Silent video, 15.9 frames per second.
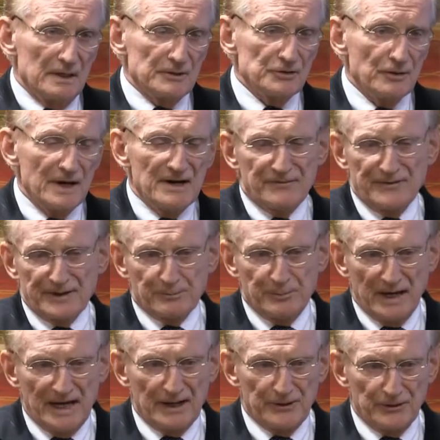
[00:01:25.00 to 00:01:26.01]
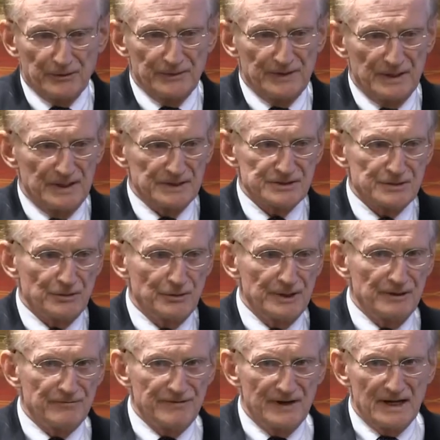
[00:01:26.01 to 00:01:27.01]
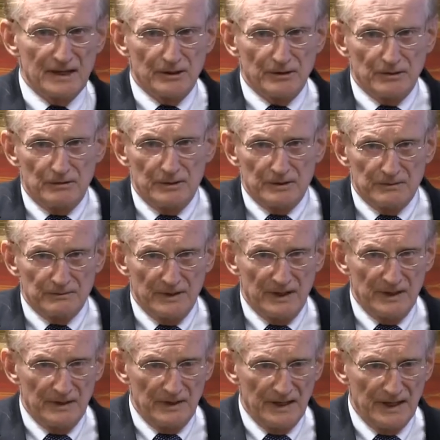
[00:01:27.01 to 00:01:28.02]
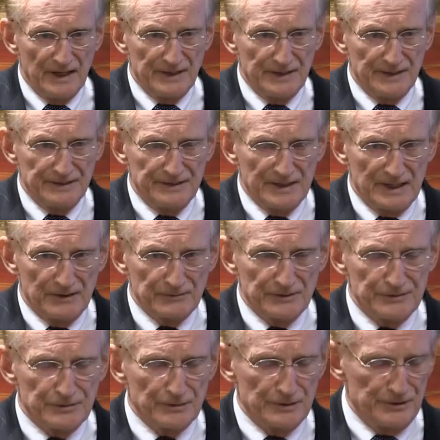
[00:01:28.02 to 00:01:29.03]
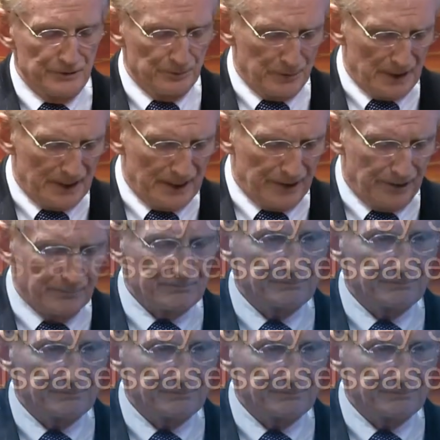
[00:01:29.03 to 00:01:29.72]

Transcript: traffic pattern that it's going to follow headed down toward your bladder.